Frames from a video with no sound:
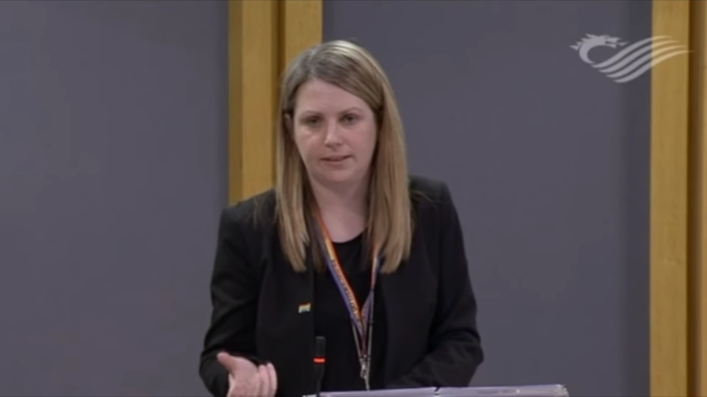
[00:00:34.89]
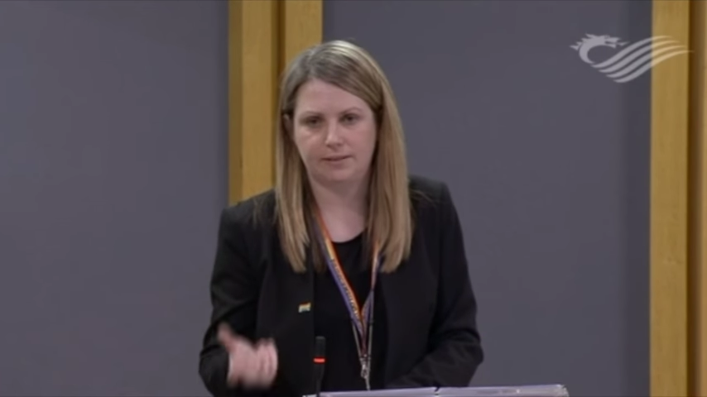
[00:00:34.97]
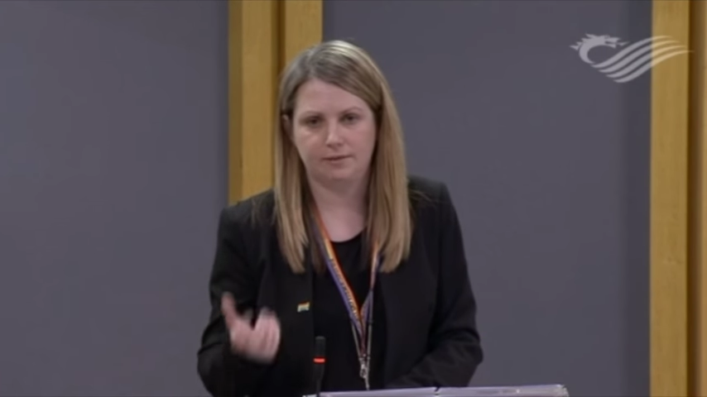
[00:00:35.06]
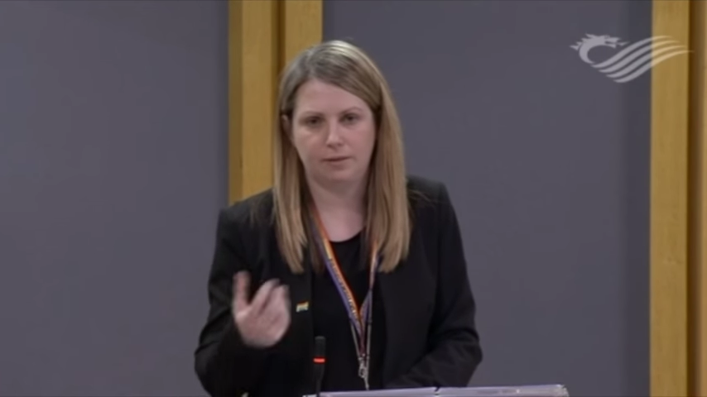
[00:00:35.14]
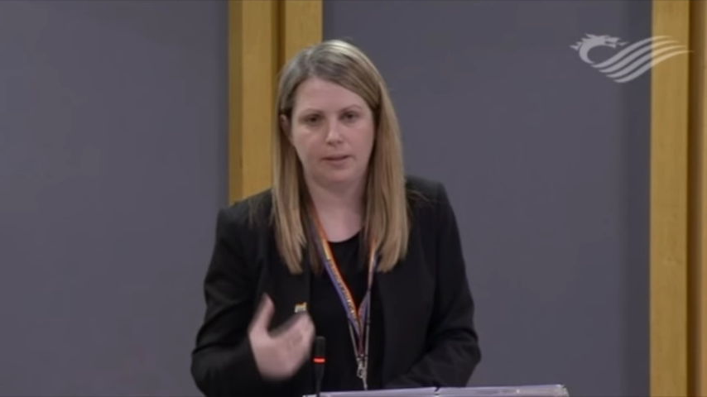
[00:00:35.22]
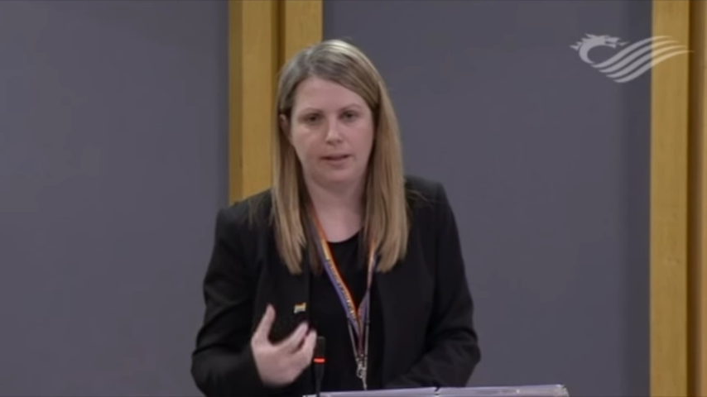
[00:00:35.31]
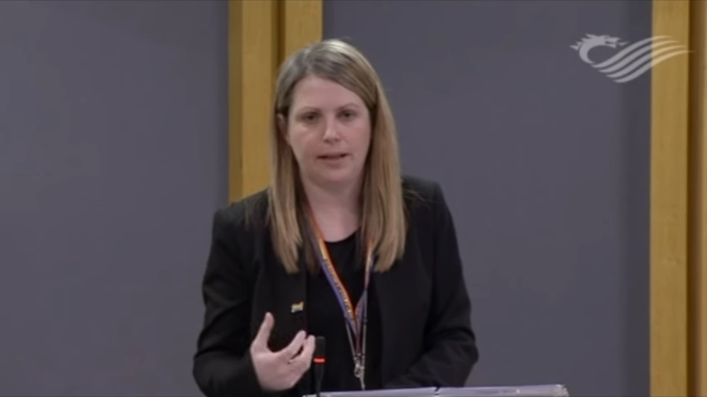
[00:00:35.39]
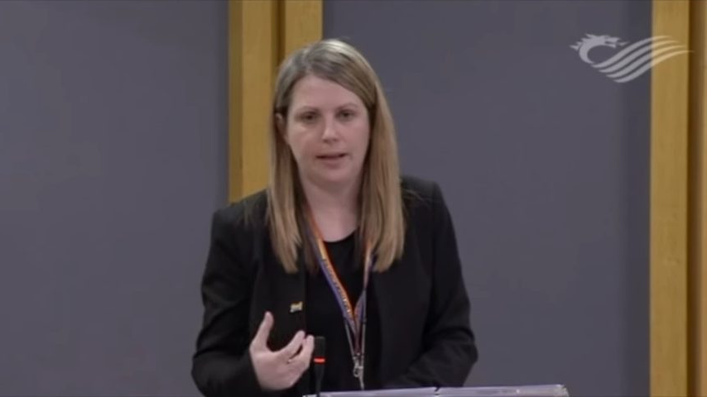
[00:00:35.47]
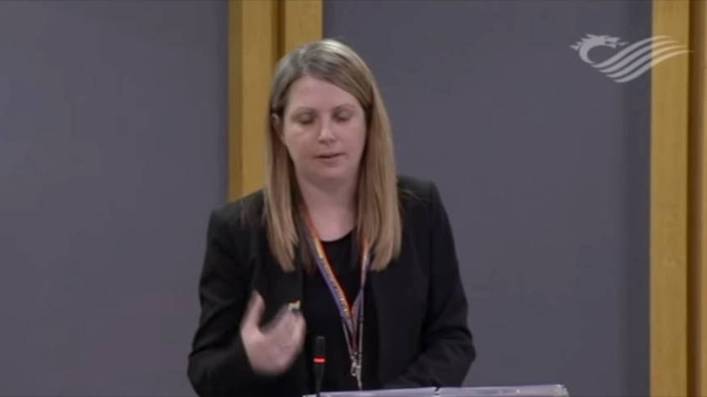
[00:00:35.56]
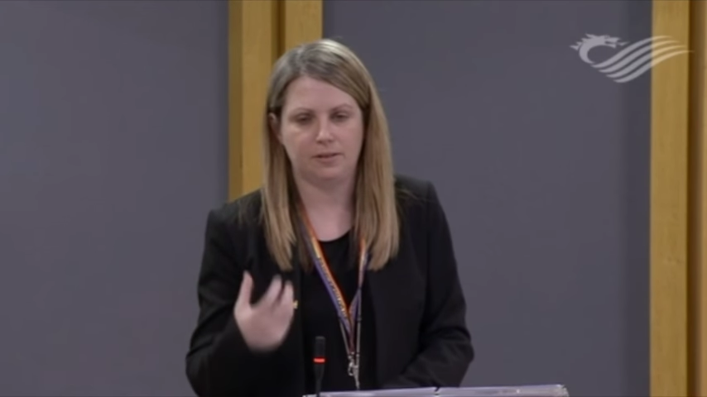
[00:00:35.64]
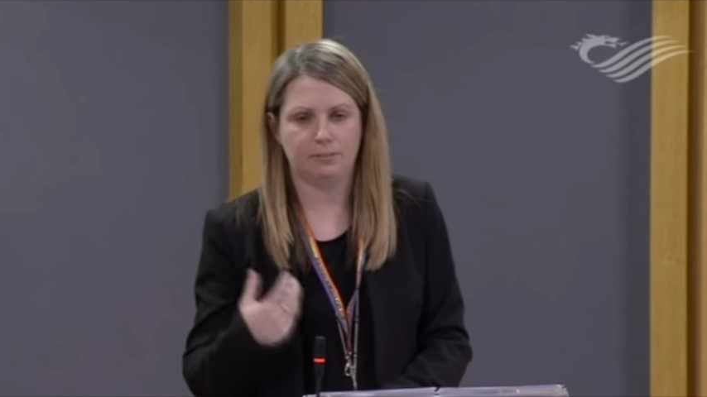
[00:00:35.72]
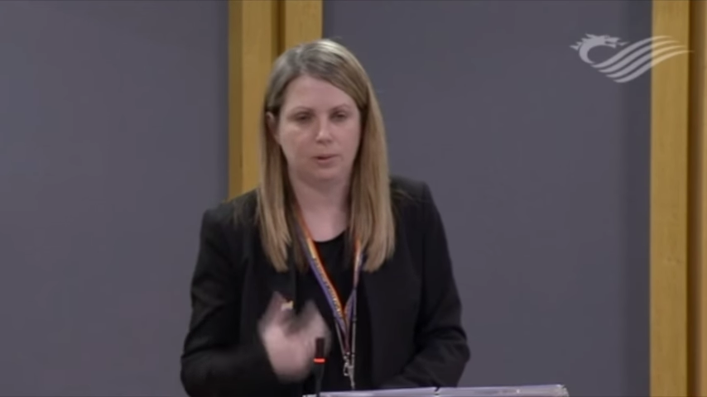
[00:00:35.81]
And for me, it
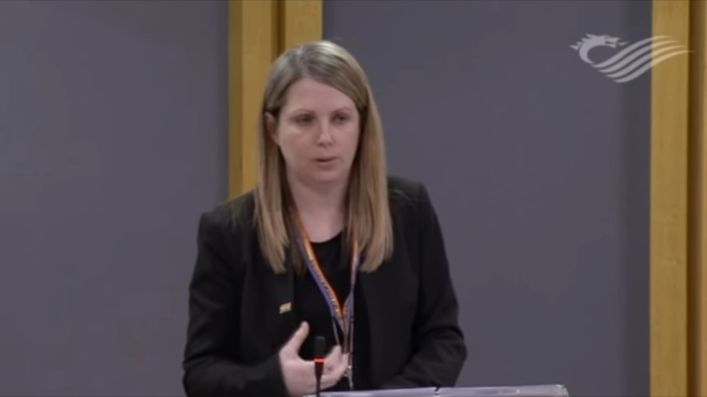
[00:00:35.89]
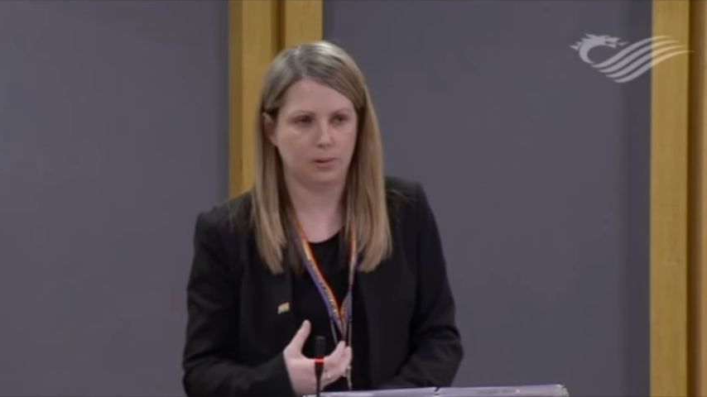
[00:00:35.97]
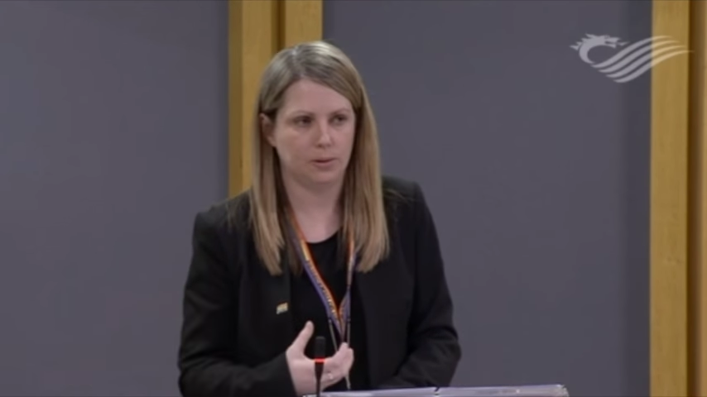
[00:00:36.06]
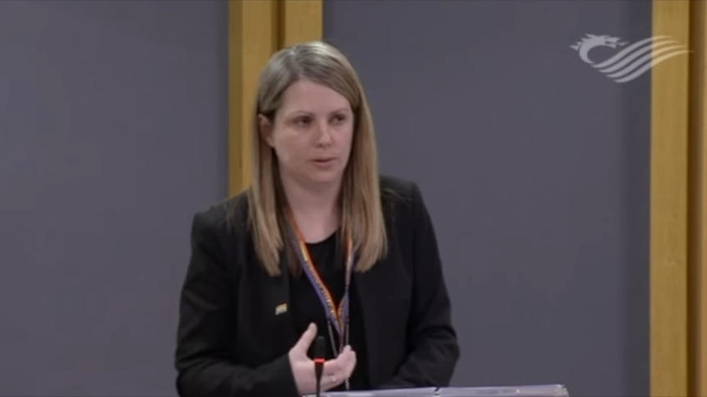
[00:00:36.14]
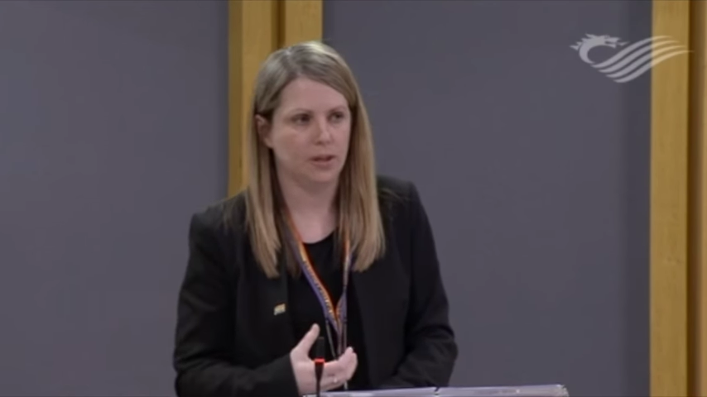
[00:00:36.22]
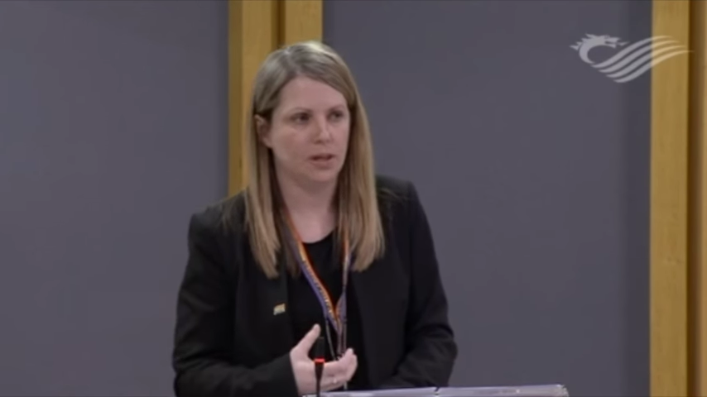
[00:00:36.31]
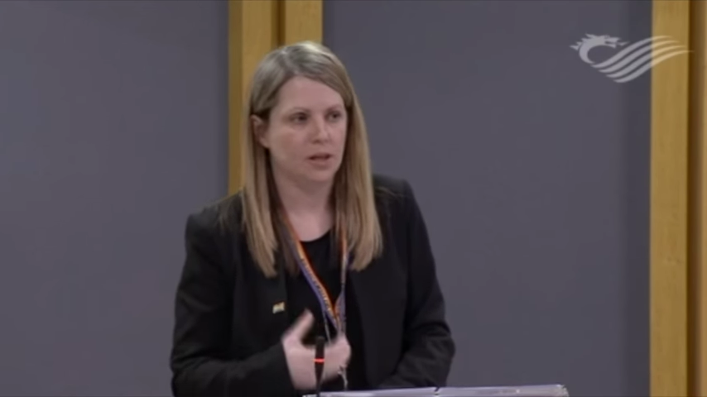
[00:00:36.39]
was important